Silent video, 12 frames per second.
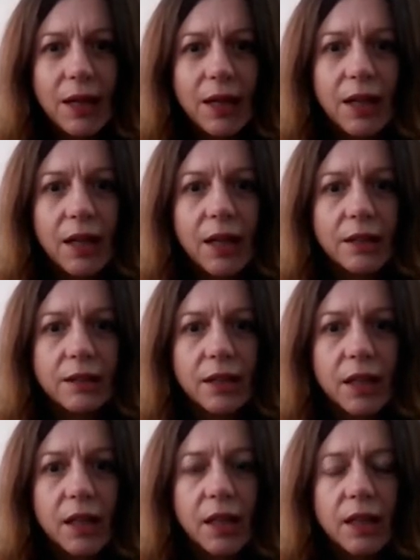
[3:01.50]
and
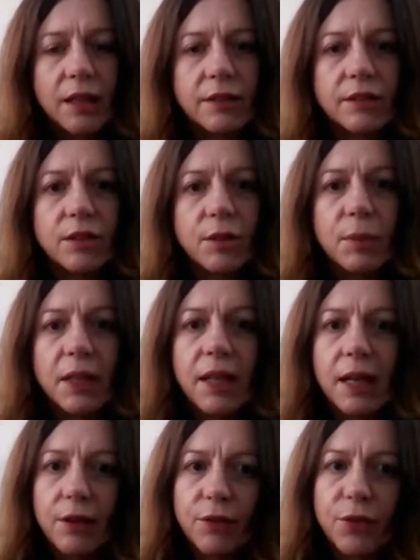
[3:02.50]
there's this complete
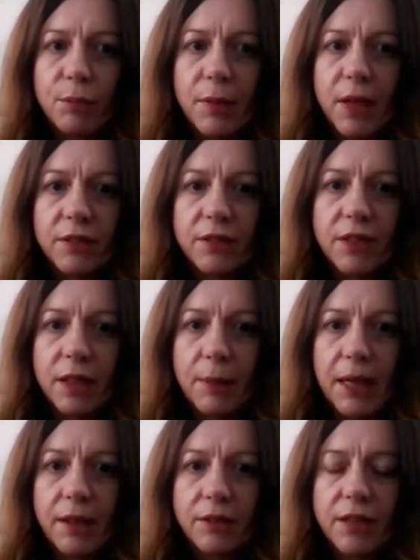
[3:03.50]
lack of humanity
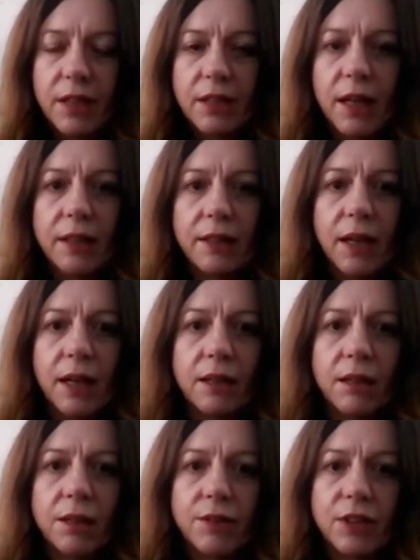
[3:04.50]
about it, and that
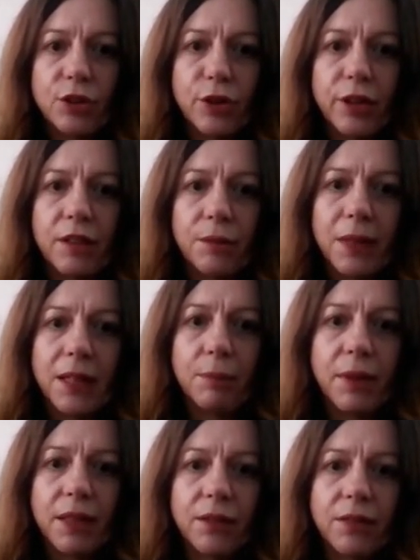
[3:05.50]
kind of intrigued me,
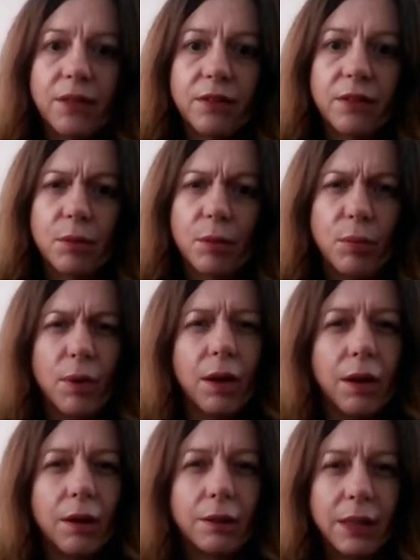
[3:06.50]
because I said, well, what
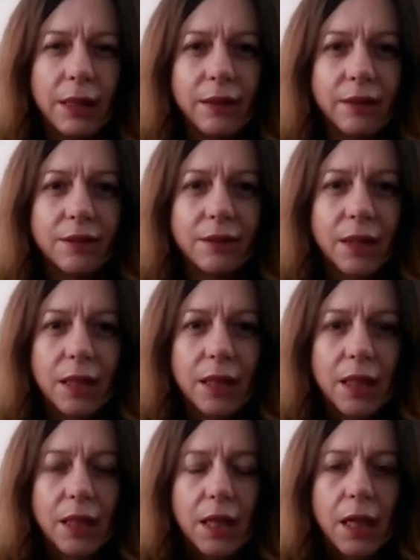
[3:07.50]
are these?
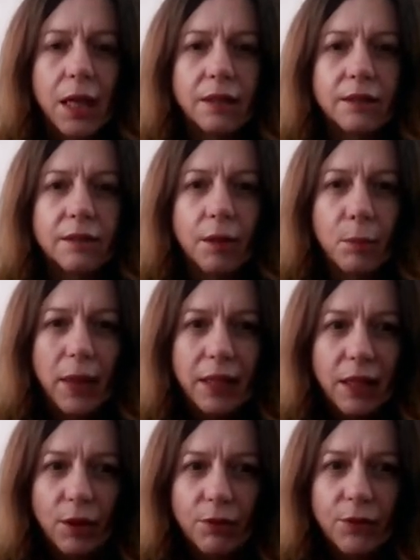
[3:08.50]
There's so
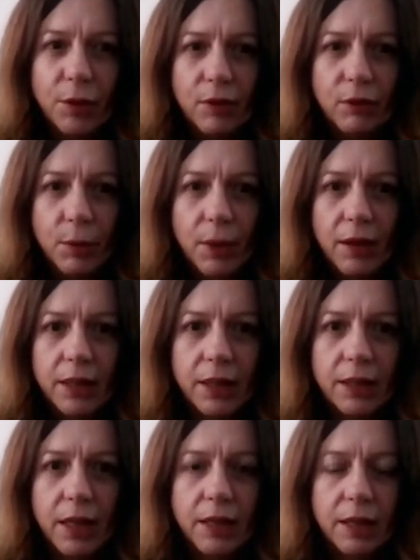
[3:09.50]
many of them as well,
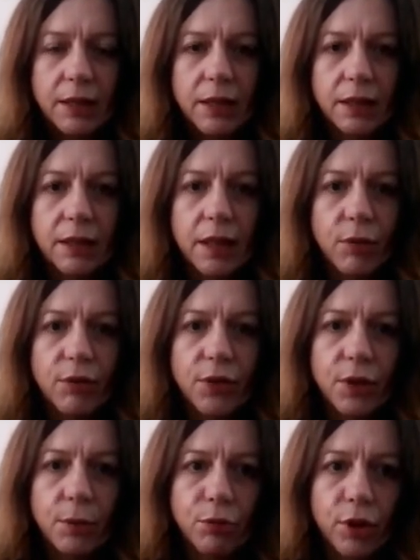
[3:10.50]
and I think they were
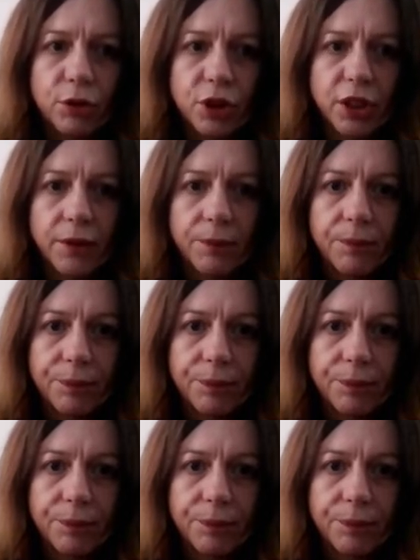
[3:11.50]
for the brochure,